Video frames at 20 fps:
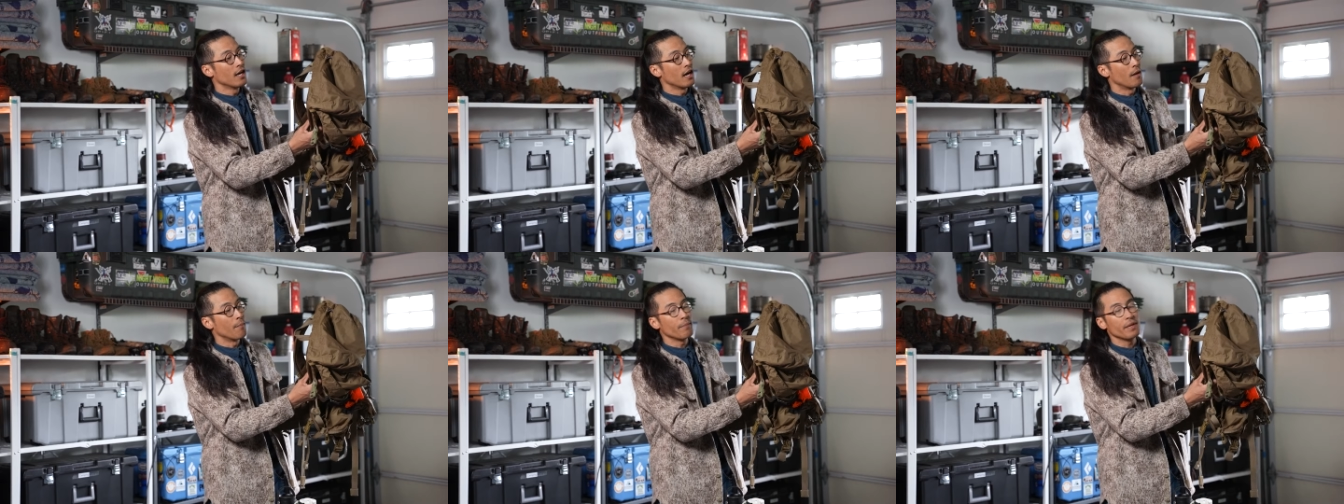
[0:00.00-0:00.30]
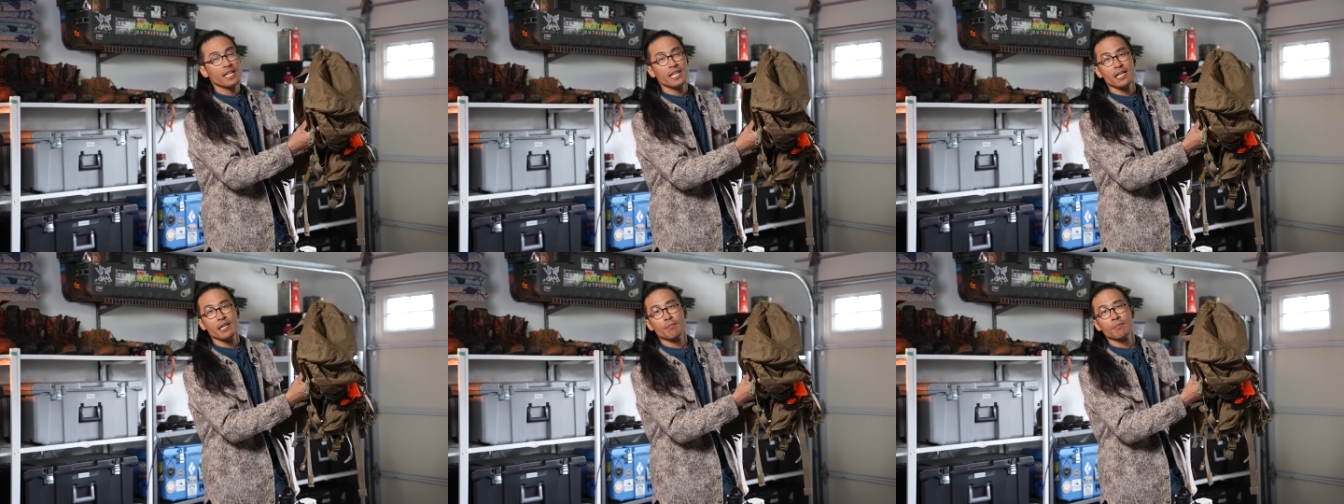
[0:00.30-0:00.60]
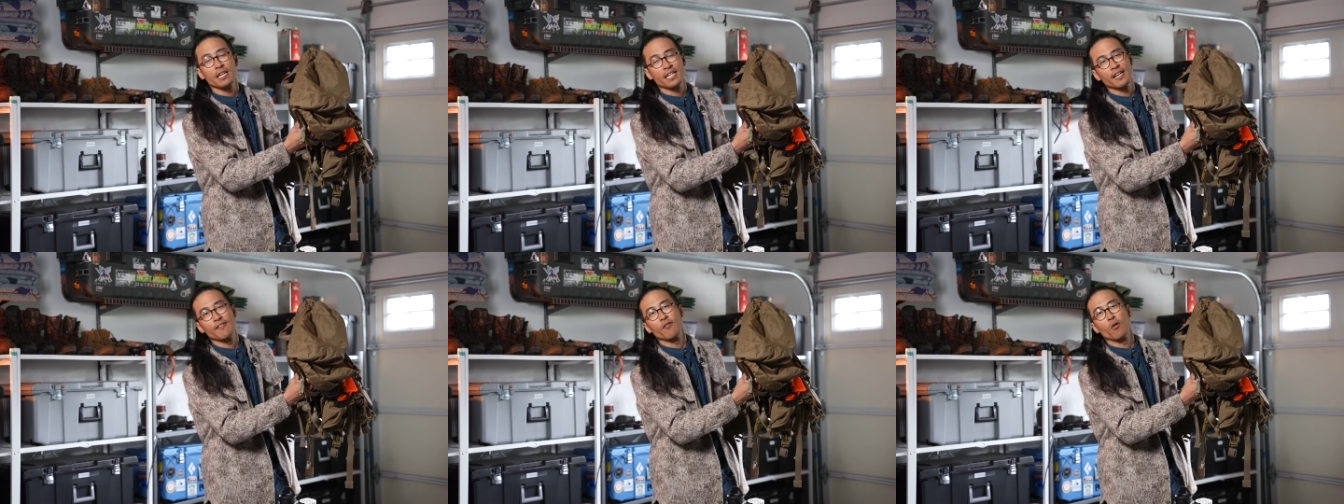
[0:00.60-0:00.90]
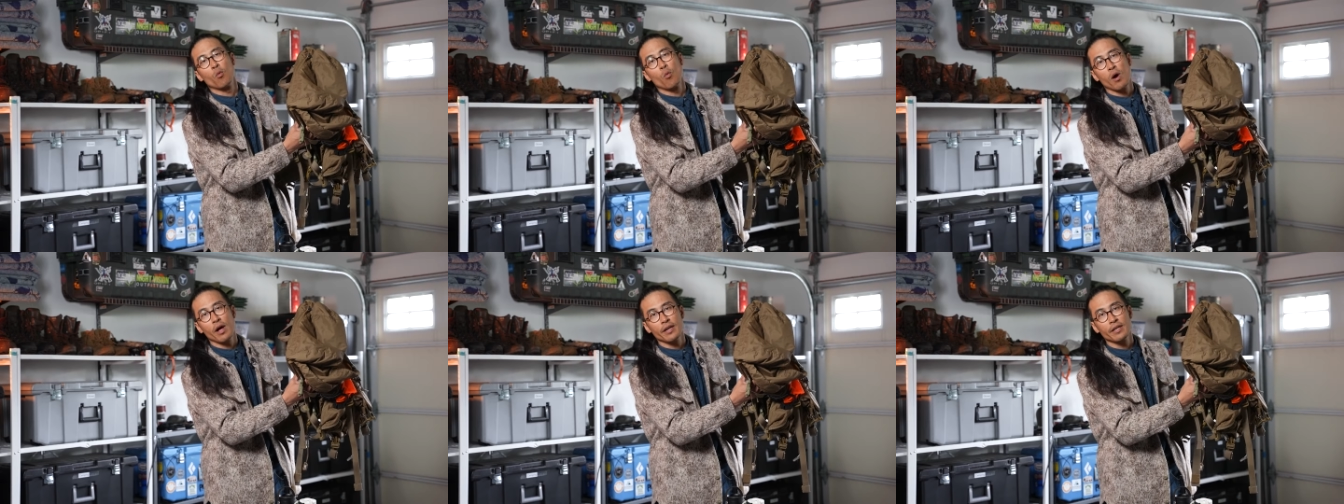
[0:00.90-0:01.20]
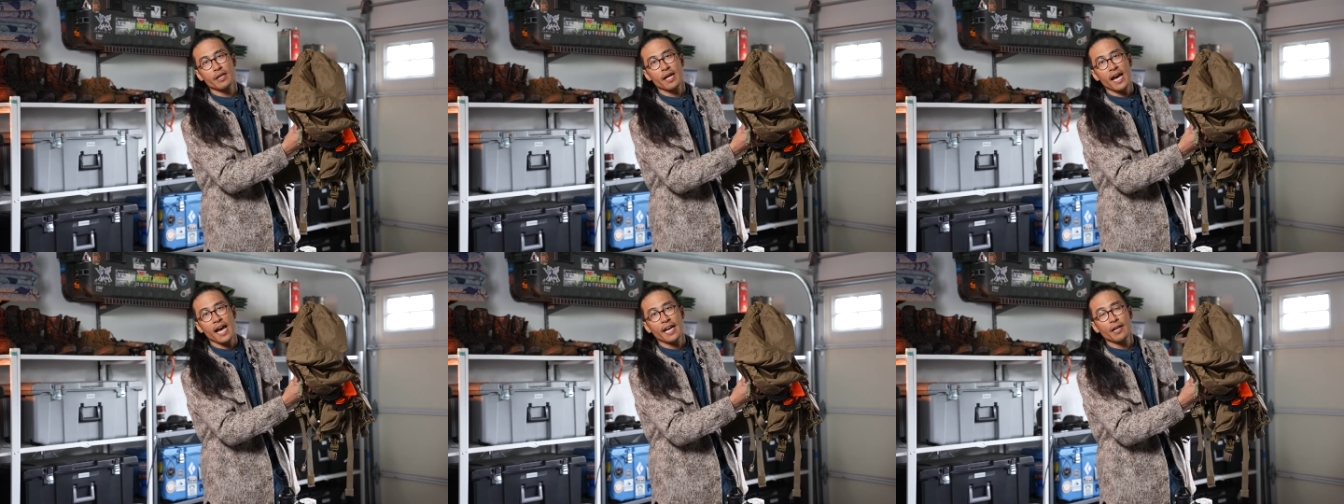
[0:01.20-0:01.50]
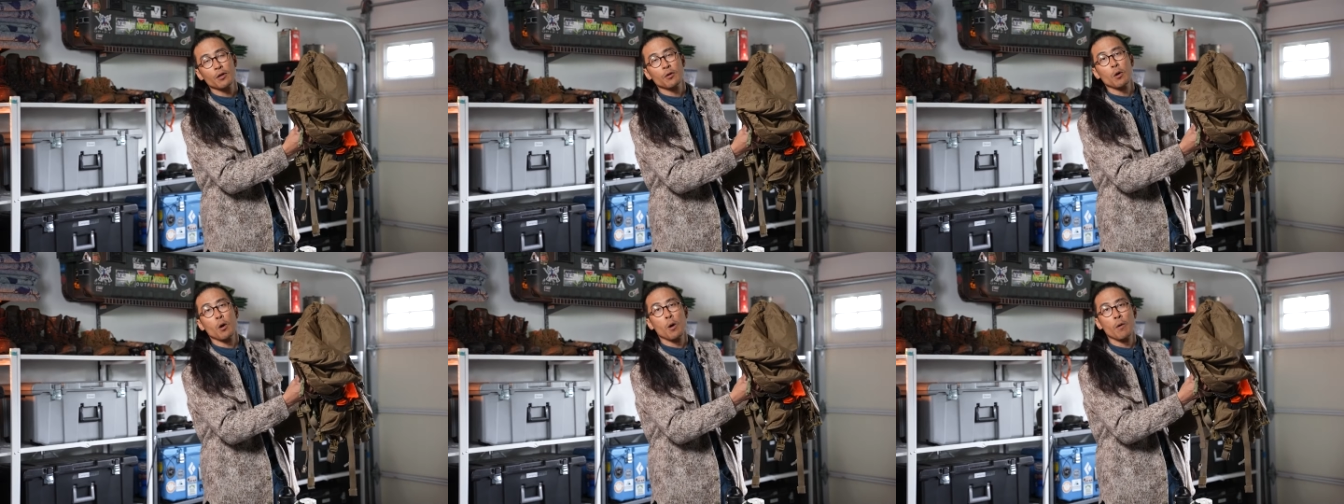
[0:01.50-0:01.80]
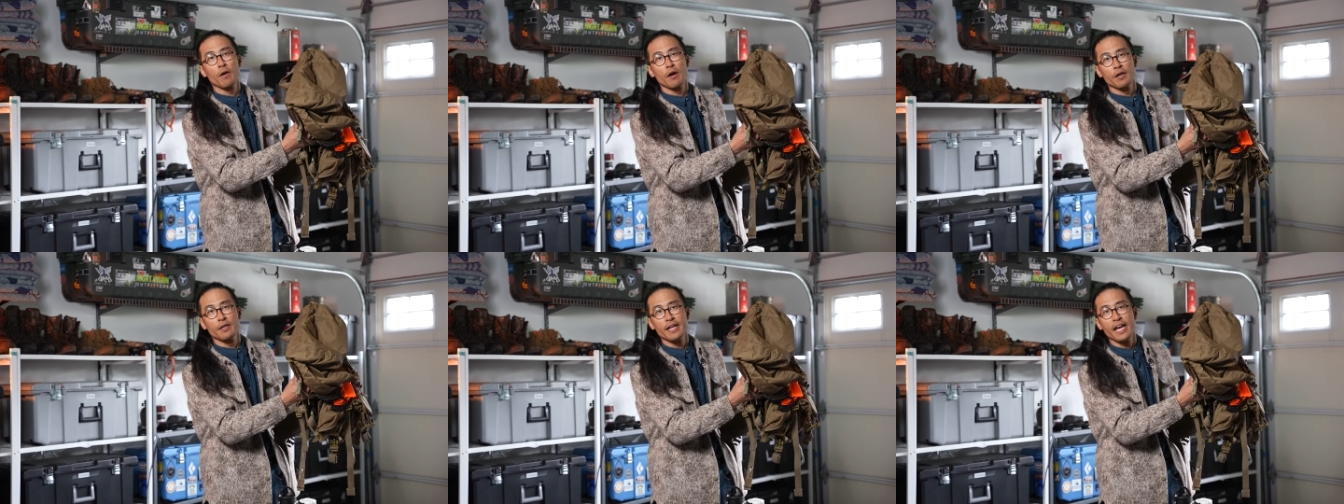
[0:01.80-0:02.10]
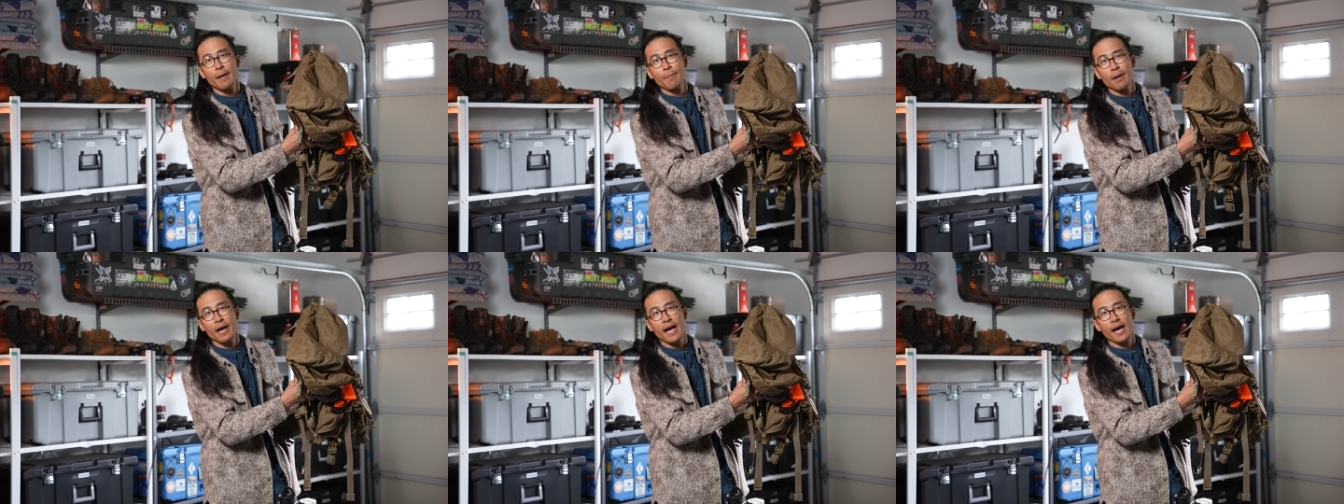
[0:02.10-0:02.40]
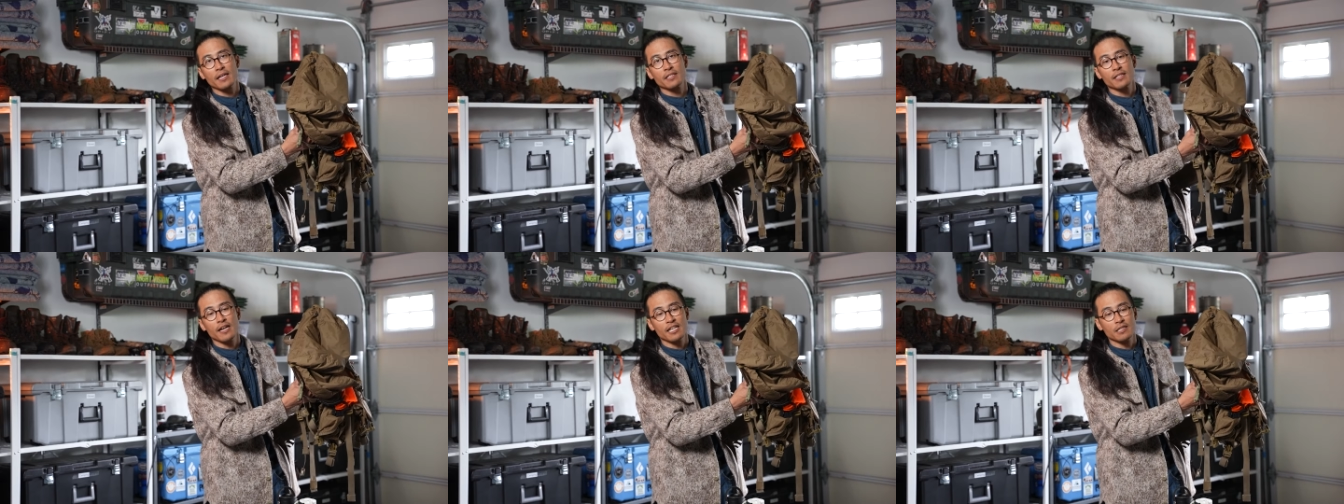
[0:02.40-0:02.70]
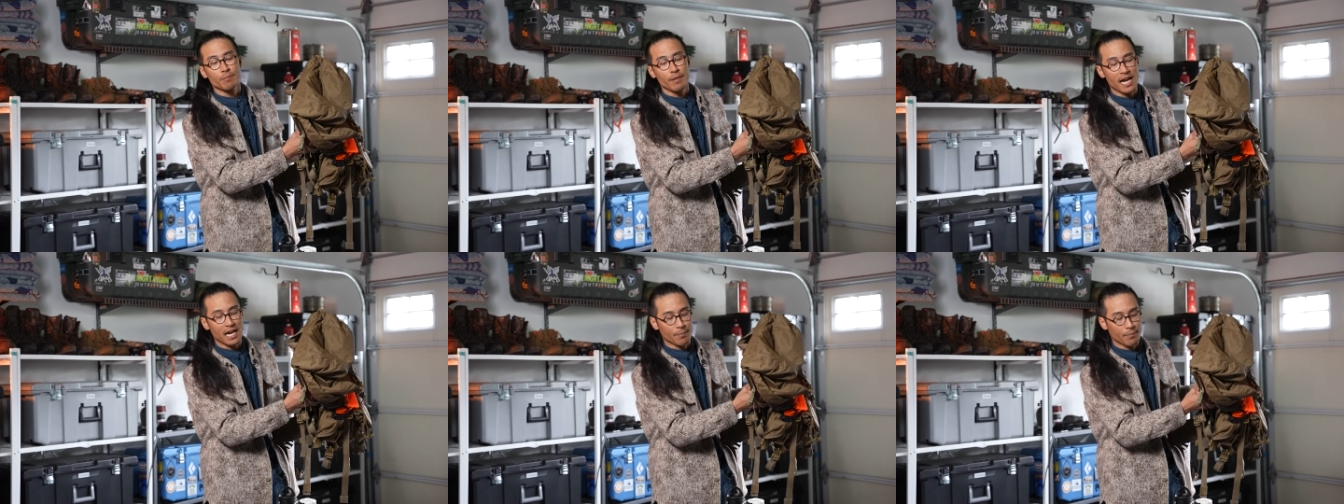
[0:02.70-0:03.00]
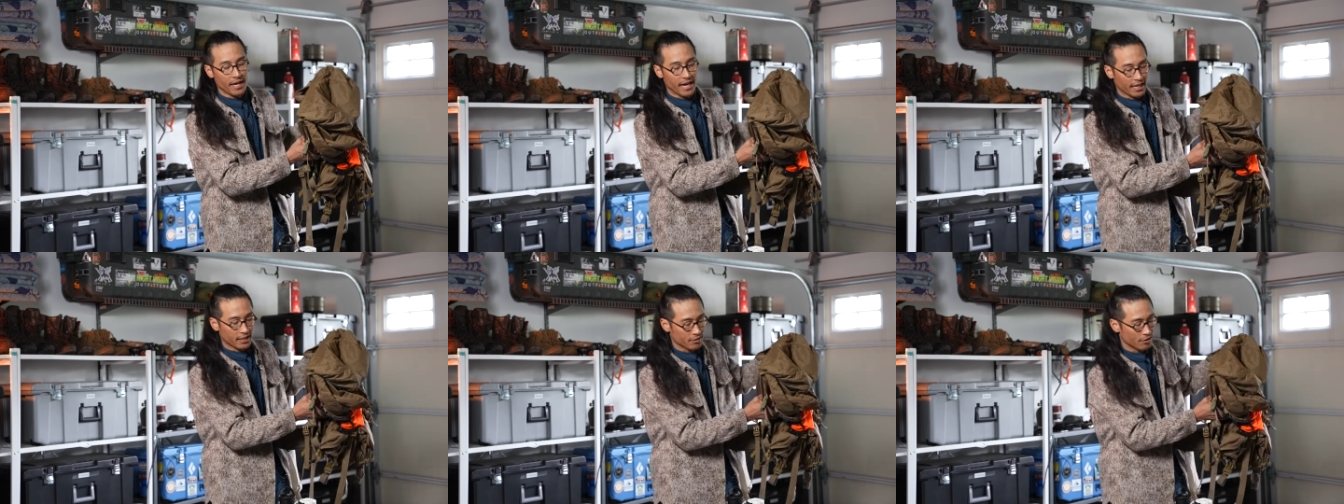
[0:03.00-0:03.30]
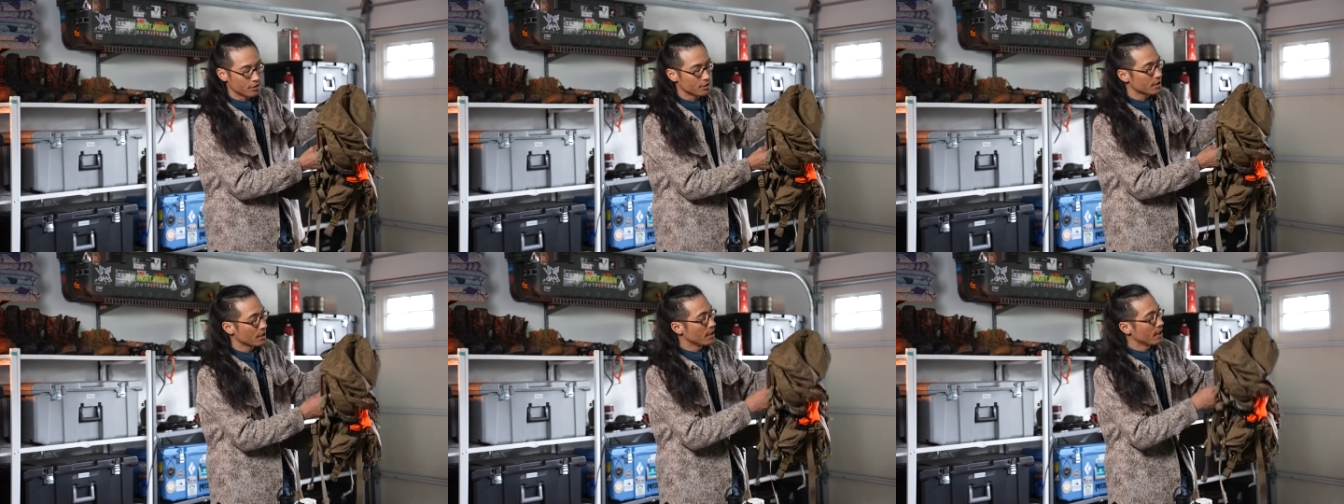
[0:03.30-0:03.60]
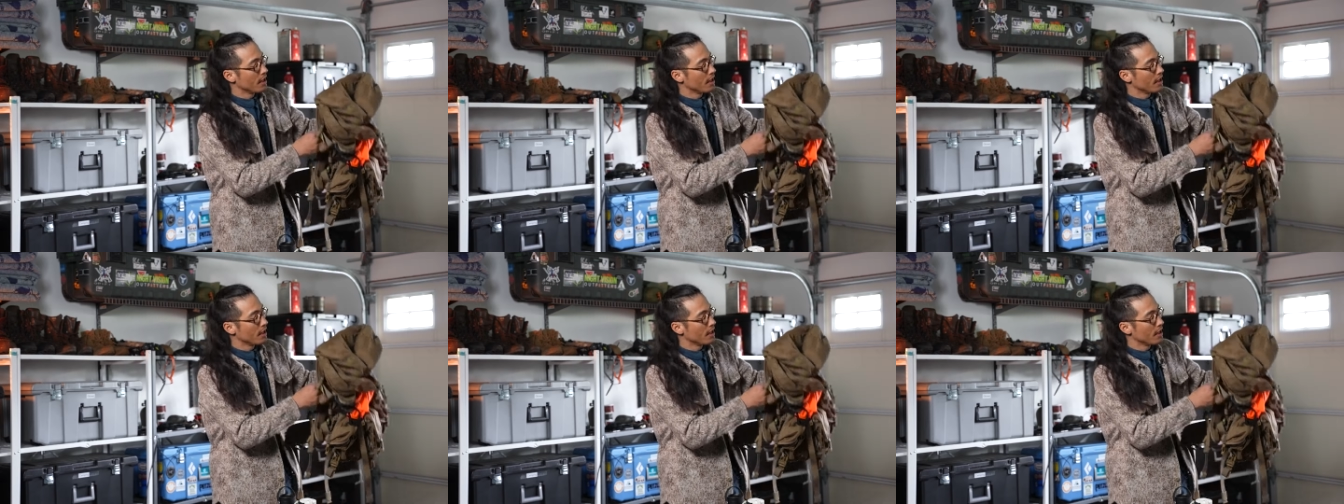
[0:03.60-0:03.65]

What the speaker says: medium, like kind of a one night or a day pack size backpack. So let's